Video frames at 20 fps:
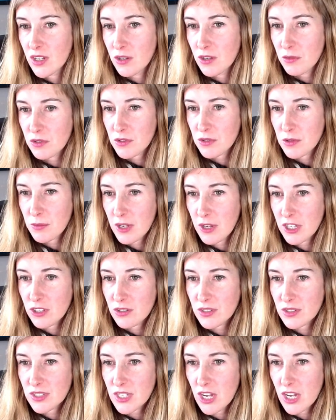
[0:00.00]
which we might
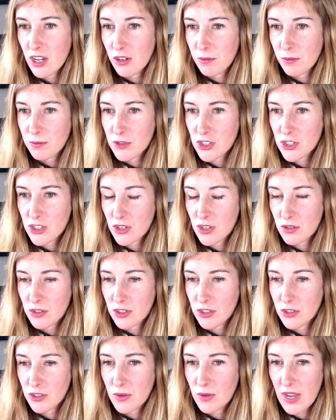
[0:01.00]
use to help show
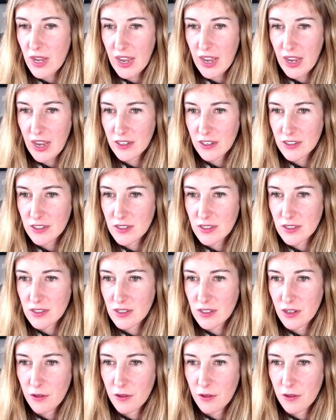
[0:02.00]
you ads.